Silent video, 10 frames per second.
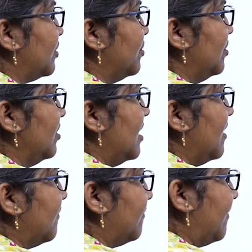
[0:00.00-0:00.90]
to
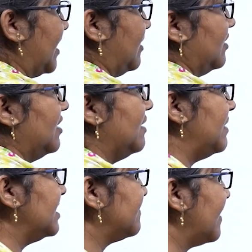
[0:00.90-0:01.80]
1.
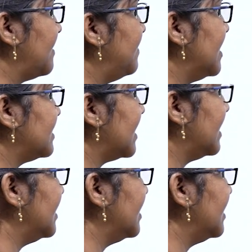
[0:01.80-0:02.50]
Means 1 plus sin